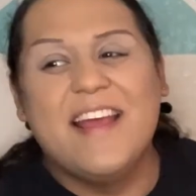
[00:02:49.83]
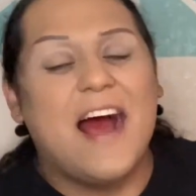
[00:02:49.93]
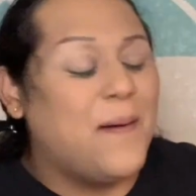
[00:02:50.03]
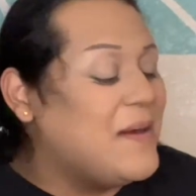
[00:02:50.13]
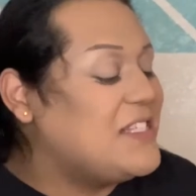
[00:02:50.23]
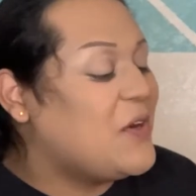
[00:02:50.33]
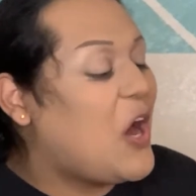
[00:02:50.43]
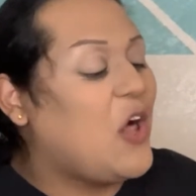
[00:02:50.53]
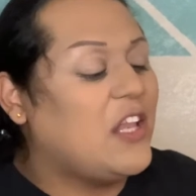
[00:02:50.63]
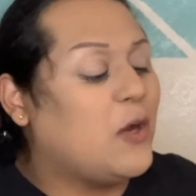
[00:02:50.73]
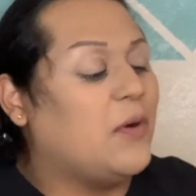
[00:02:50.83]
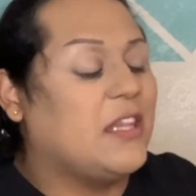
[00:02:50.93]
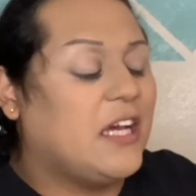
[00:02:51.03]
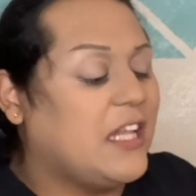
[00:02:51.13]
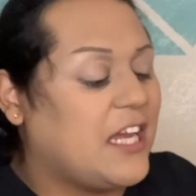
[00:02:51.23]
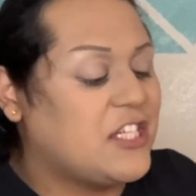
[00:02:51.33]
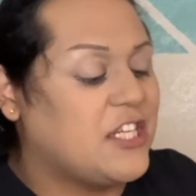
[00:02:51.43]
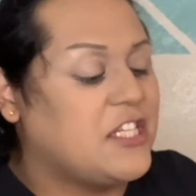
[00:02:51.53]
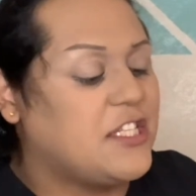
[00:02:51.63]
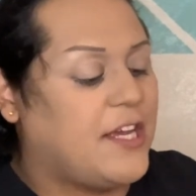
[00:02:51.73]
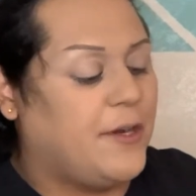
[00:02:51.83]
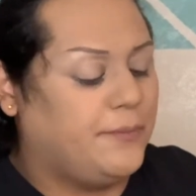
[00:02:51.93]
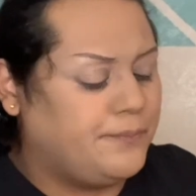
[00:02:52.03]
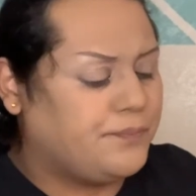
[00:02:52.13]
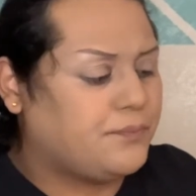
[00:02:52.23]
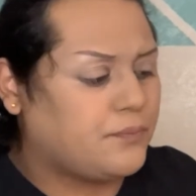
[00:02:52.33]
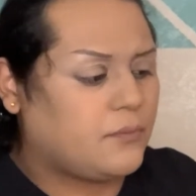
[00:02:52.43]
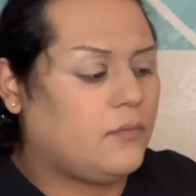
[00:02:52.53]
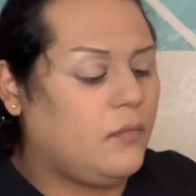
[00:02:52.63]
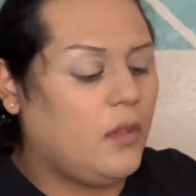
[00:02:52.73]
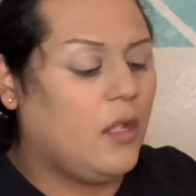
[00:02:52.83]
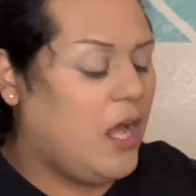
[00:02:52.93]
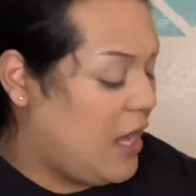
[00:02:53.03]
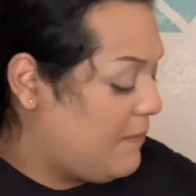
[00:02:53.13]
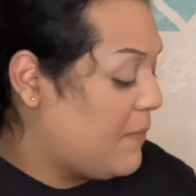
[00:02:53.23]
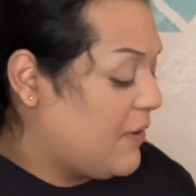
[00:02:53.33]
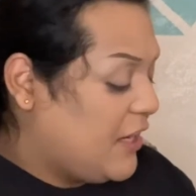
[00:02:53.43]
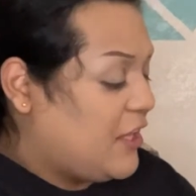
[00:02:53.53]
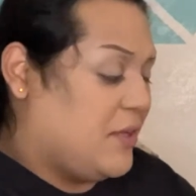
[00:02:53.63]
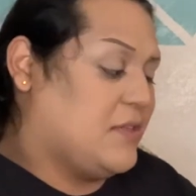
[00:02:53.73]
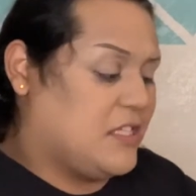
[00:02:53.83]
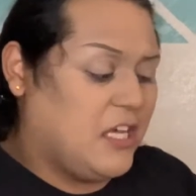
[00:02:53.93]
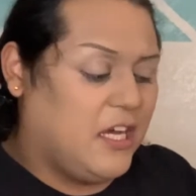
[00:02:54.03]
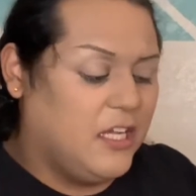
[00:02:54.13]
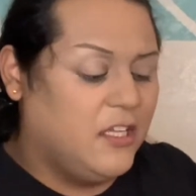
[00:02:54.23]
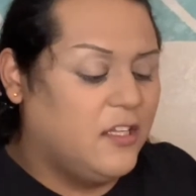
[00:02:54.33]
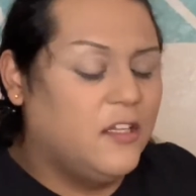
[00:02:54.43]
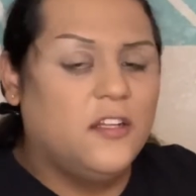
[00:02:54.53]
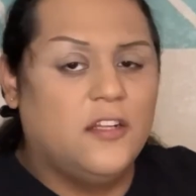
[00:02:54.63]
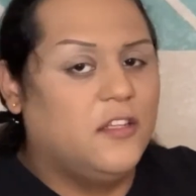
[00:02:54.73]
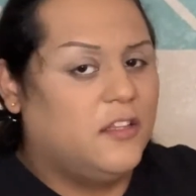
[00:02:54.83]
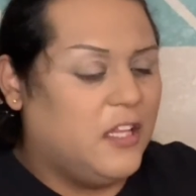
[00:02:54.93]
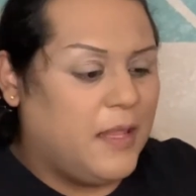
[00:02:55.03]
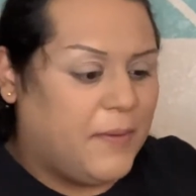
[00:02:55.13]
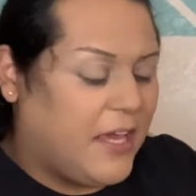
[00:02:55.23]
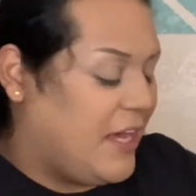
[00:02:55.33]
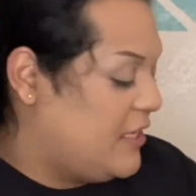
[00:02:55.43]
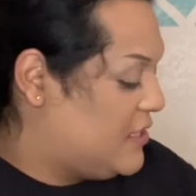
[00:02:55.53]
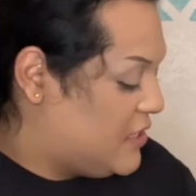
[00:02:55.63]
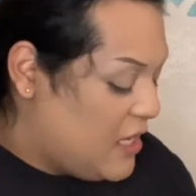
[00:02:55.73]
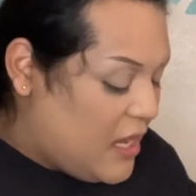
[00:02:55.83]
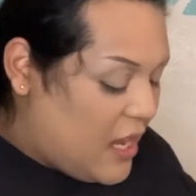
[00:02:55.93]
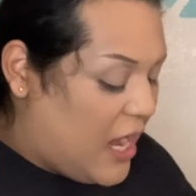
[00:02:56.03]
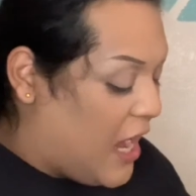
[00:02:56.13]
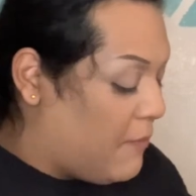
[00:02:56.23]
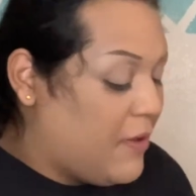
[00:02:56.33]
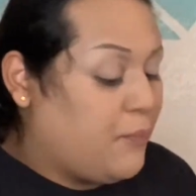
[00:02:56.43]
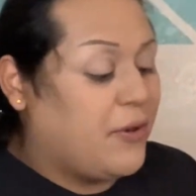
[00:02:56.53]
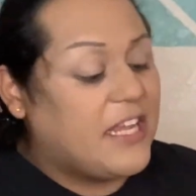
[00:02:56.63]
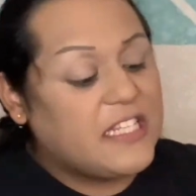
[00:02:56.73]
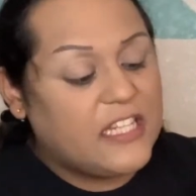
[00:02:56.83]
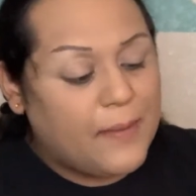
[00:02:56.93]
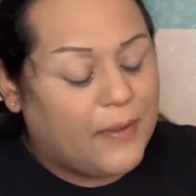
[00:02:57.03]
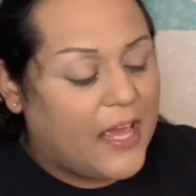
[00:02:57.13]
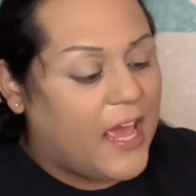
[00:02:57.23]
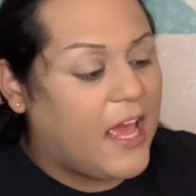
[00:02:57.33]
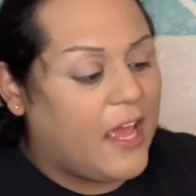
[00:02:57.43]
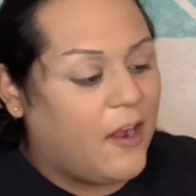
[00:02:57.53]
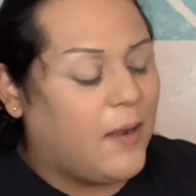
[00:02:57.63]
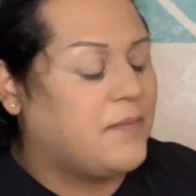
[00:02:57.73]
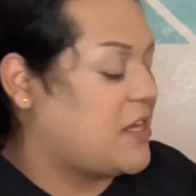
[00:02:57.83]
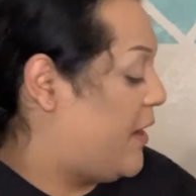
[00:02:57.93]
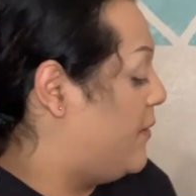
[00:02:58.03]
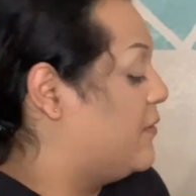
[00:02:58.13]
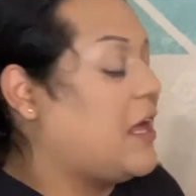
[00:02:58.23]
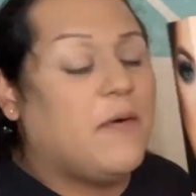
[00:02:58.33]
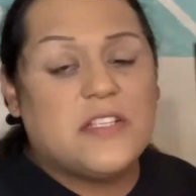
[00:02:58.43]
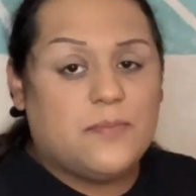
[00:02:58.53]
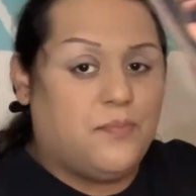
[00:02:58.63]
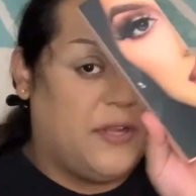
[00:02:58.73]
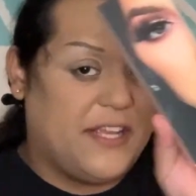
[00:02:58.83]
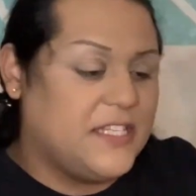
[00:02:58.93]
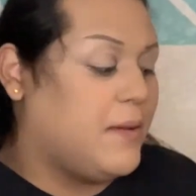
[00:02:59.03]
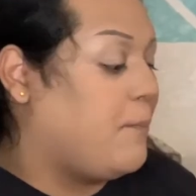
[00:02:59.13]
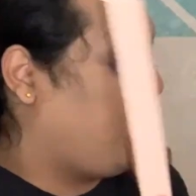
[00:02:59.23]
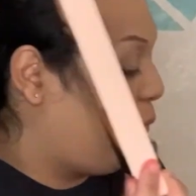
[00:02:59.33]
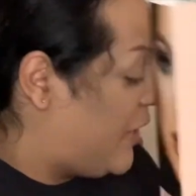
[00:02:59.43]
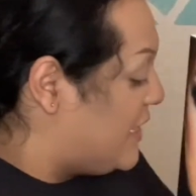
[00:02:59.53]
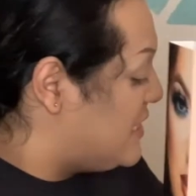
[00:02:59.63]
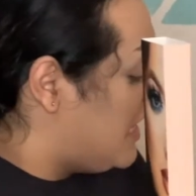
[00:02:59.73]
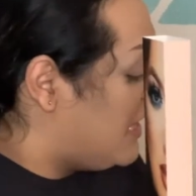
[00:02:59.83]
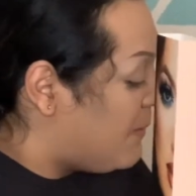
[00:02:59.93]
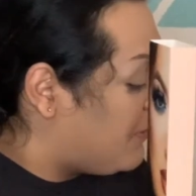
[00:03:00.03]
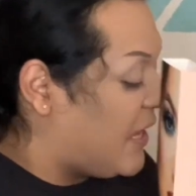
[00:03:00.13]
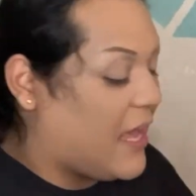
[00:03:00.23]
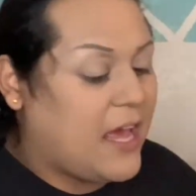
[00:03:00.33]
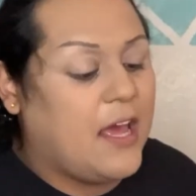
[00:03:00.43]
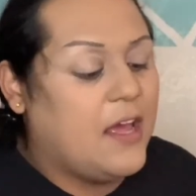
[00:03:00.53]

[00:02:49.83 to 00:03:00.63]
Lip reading: gonna do a whole look with the collection. So I'm gonna use the lip kits. Bree's lip kit, or sorry, that was Bree's. Brit's lip kit